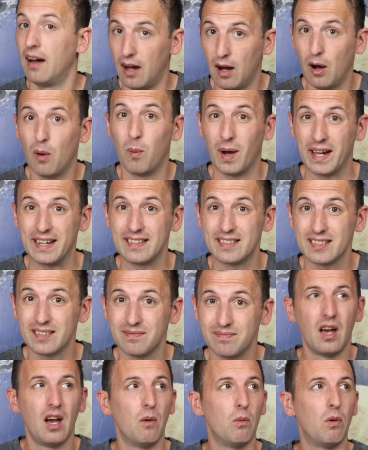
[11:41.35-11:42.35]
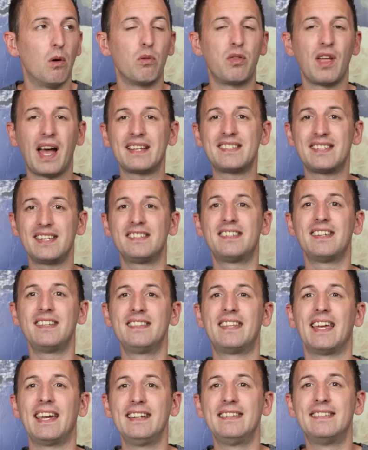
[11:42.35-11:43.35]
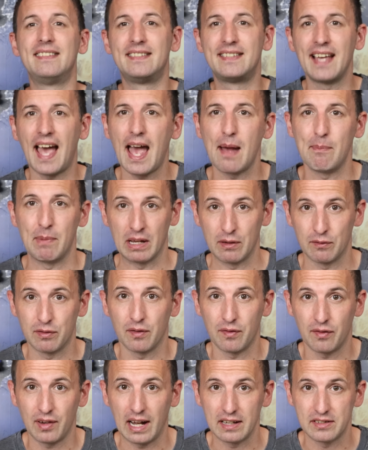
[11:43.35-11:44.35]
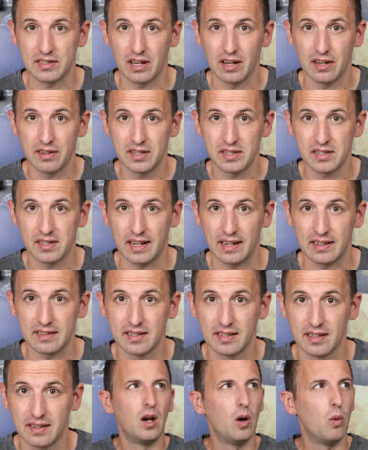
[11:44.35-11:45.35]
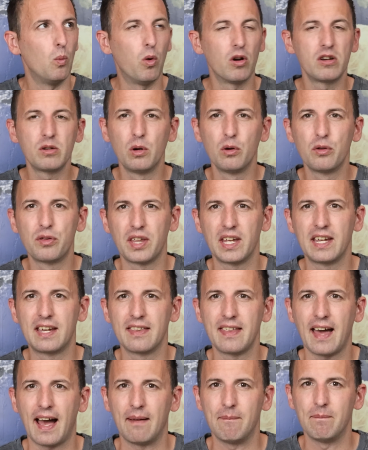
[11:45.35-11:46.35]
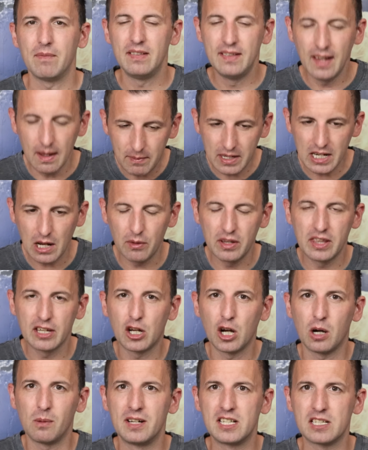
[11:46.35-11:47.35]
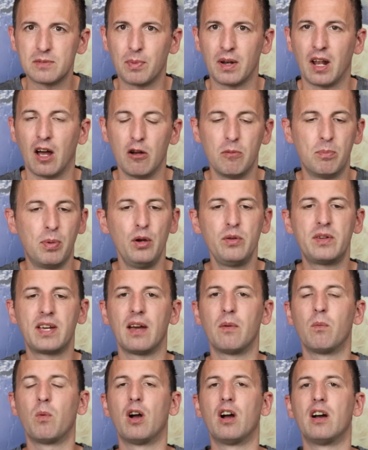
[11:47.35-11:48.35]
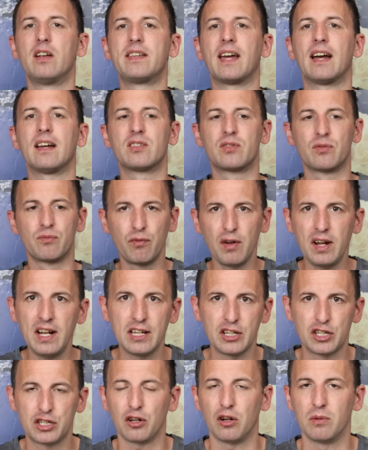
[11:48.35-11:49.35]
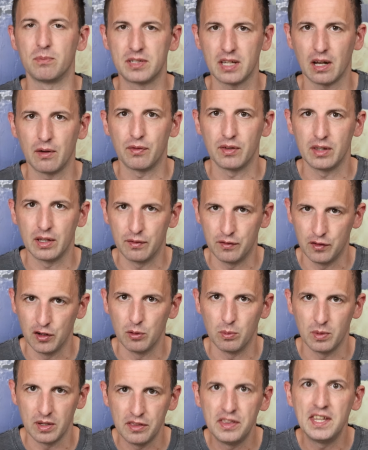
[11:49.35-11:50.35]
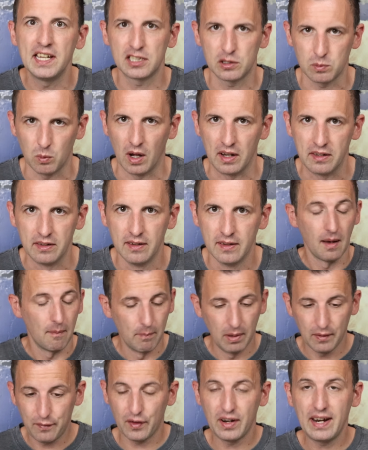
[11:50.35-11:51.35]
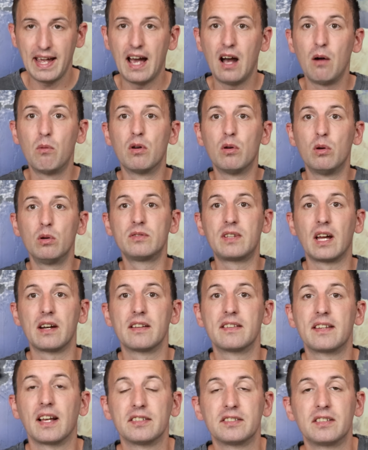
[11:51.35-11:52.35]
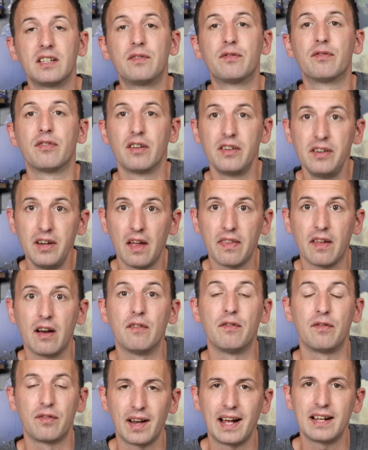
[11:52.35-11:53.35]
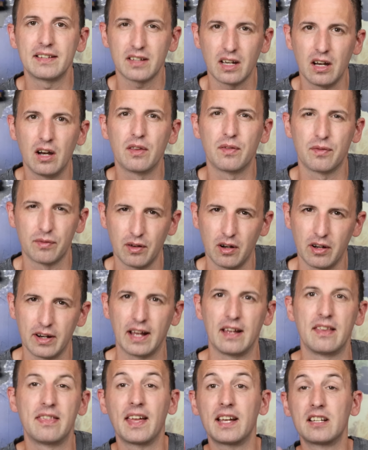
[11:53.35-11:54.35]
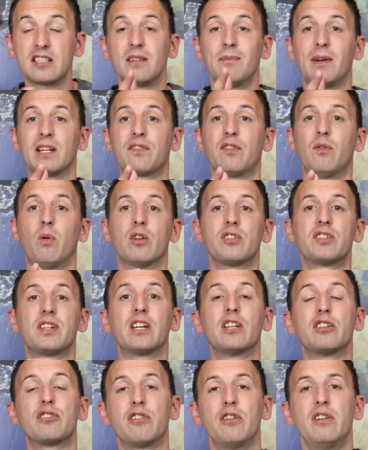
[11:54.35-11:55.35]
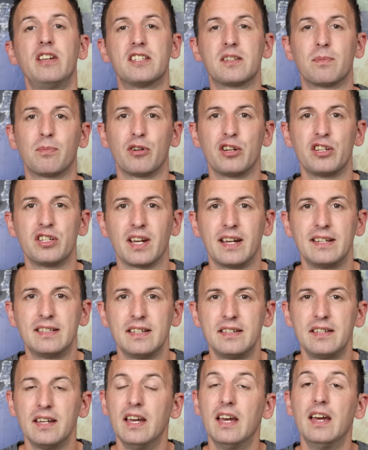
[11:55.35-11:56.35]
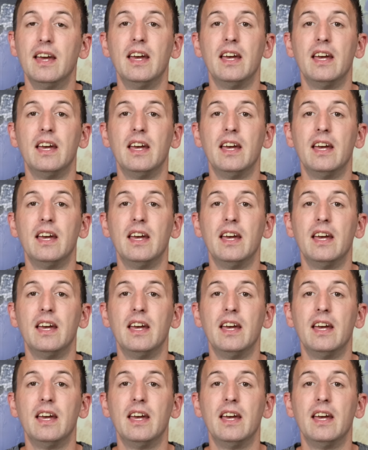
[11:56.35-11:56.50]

I'll wait. Well, that is indeed damning for flat earth, isn't it? What do you all think of that? Let me know in the comments below. Phuket Word has really shot himself in the foot with this one. But for now, we're all done and dusted for another Flat Earth Friday. Thanks so much for watching, it truly is appreciated.